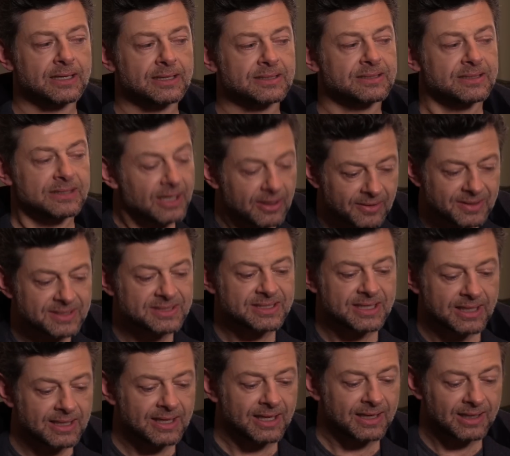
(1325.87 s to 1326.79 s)
you know,
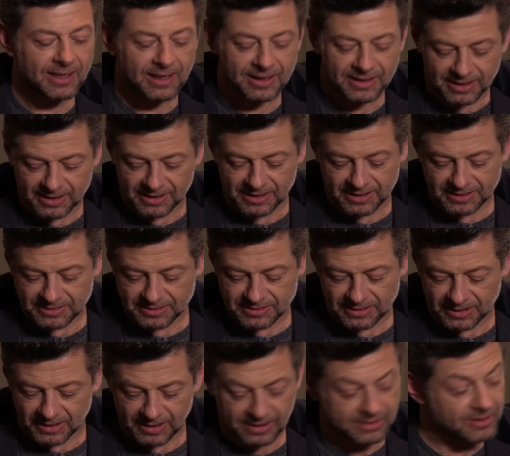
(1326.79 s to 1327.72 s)
is there, and, and, I,
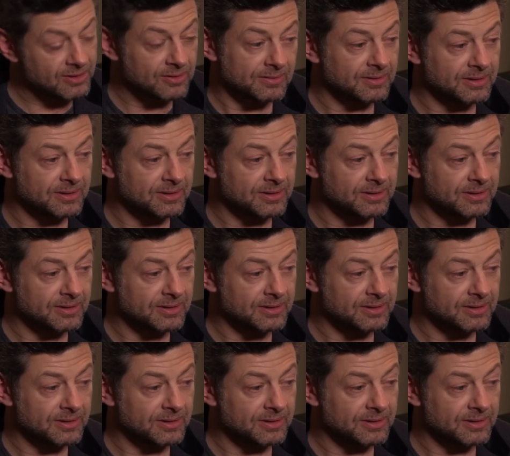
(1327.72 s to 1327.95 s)
and I,